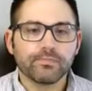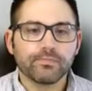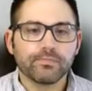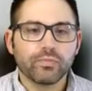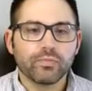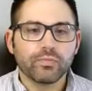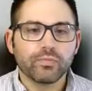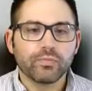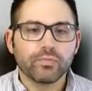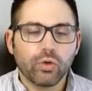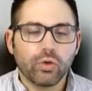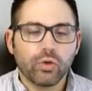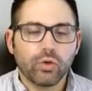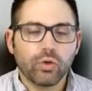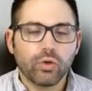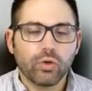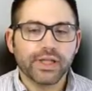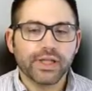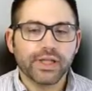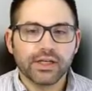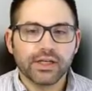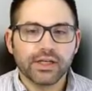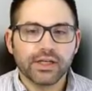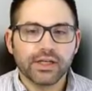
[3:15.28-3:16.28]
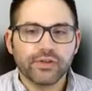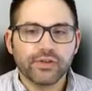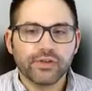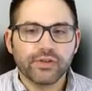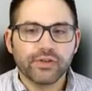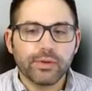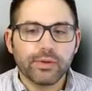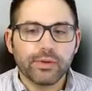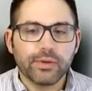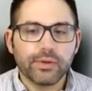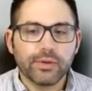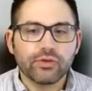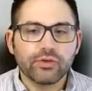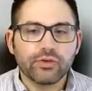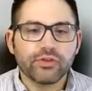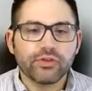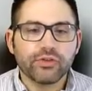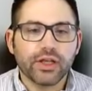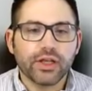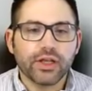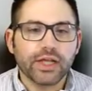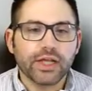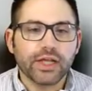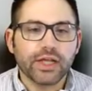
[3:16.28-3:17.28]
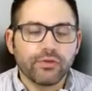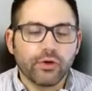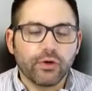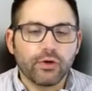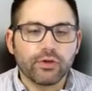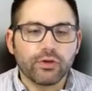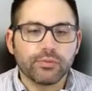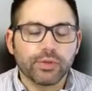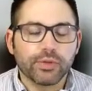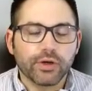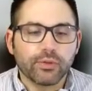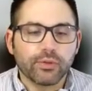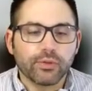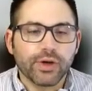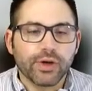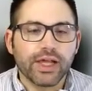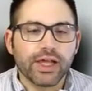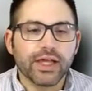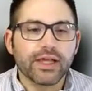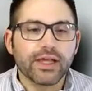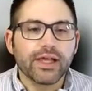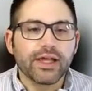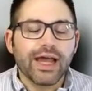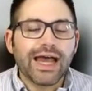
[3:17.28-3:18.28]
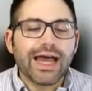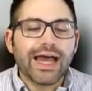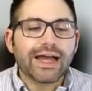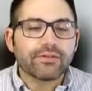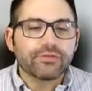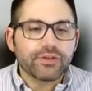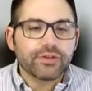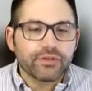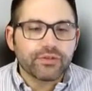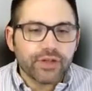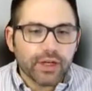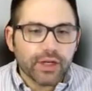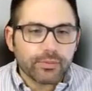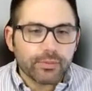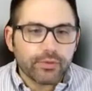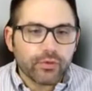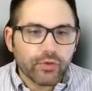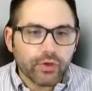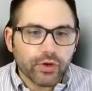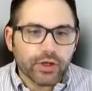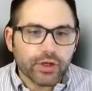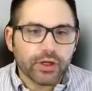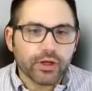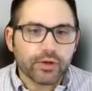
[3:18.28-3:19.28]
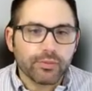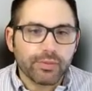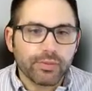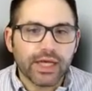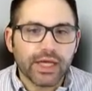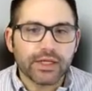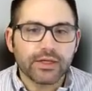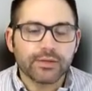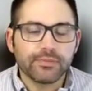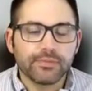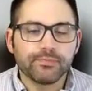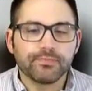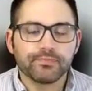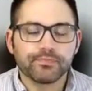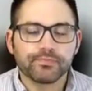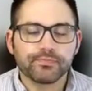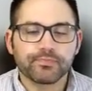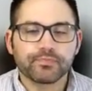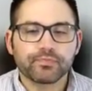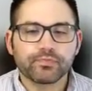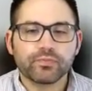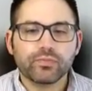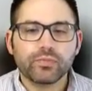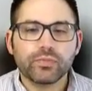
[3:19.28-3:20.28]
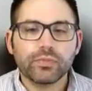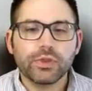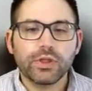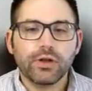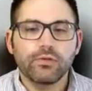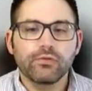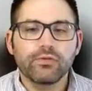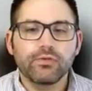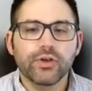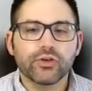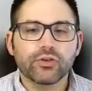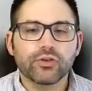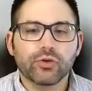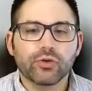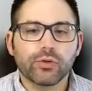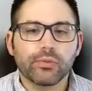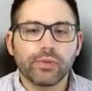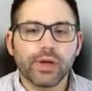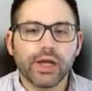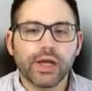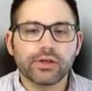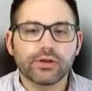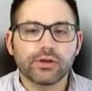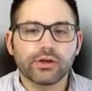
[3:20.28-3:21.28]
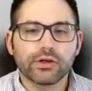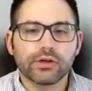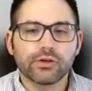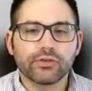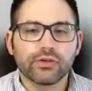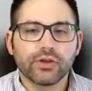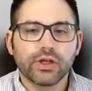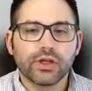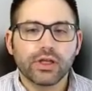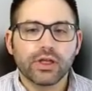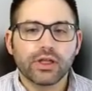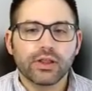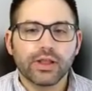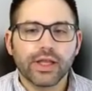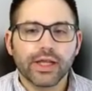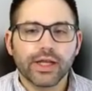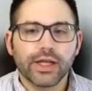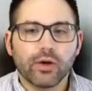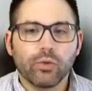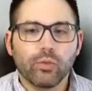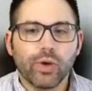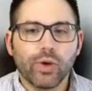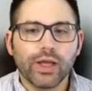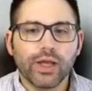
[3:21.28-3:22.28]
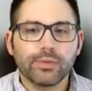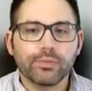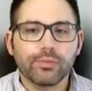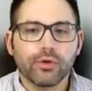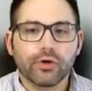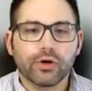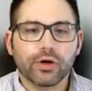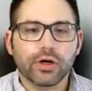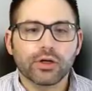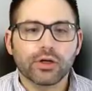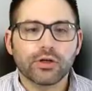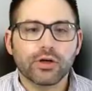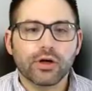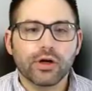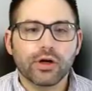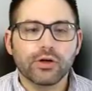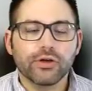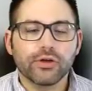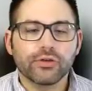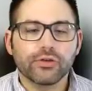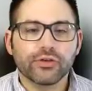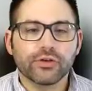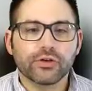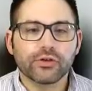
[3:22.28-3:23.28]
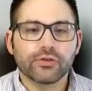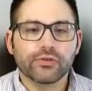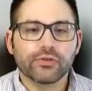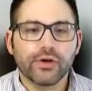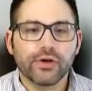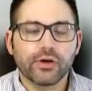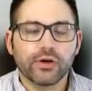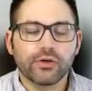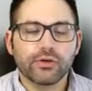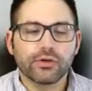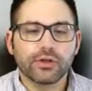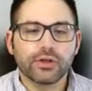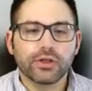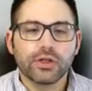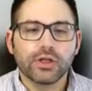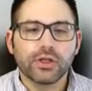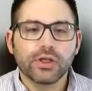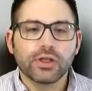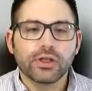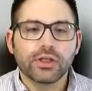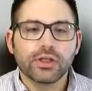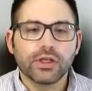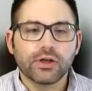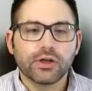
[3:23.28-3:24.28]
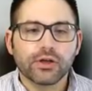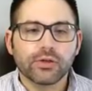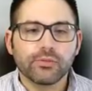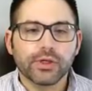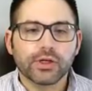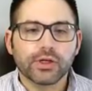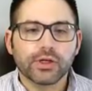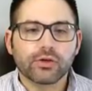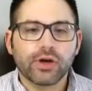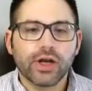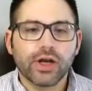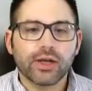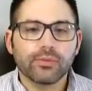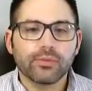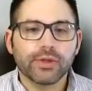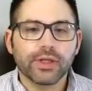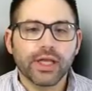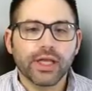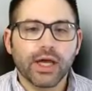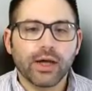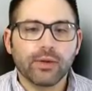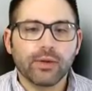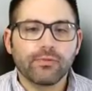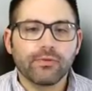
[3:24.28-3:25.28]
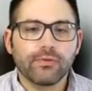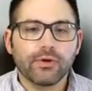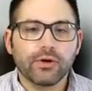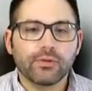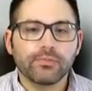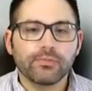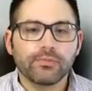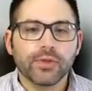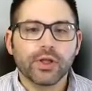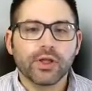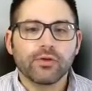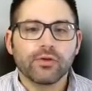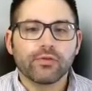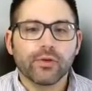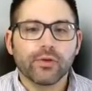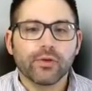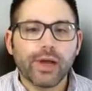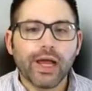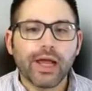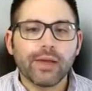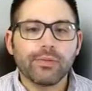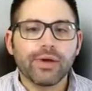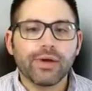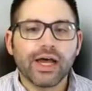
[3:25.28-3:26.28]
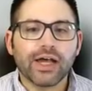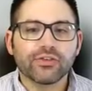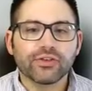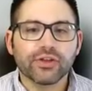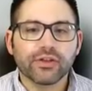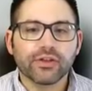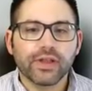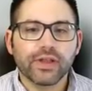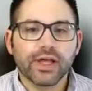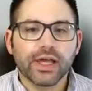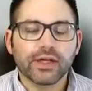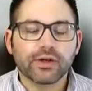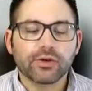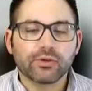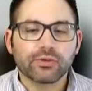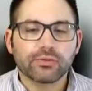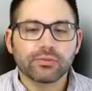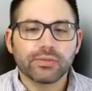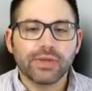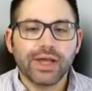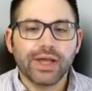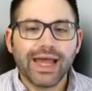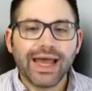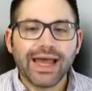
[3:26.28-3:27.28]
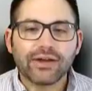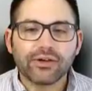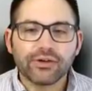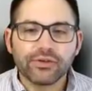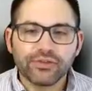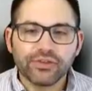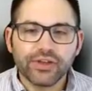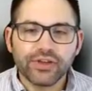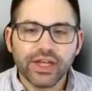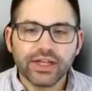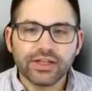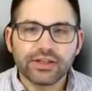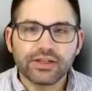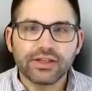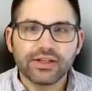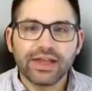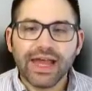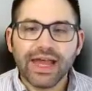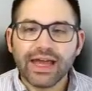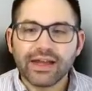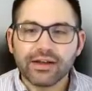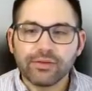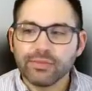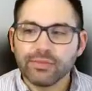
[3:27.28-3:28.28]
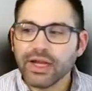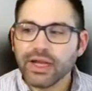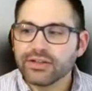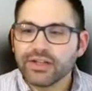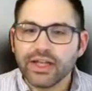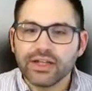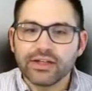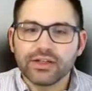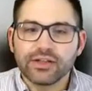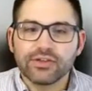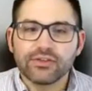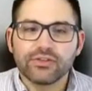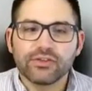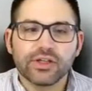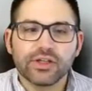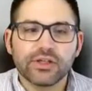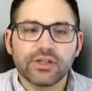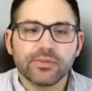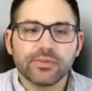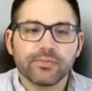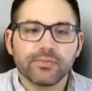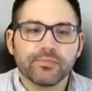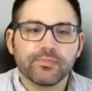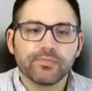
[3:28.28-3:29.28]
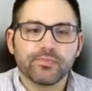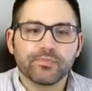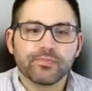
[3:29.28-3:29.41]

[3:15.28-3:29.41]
Or plan enough time maybe on Tuesday night to fold and put away after you've done it before you go to bed. Visual reminders, like a whiteboard or notes on your phone, can be incredibly helpful for bypassing that out of sight, out of mind tendency.